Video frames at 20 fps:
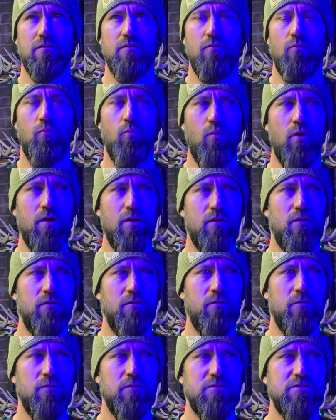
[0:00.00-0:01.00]
what
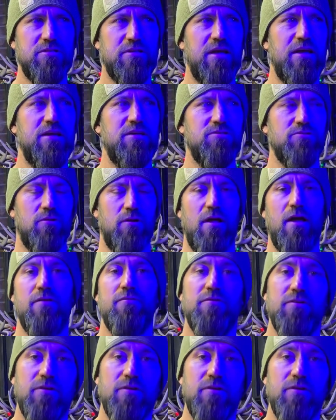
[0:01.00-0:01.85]
stage your life's in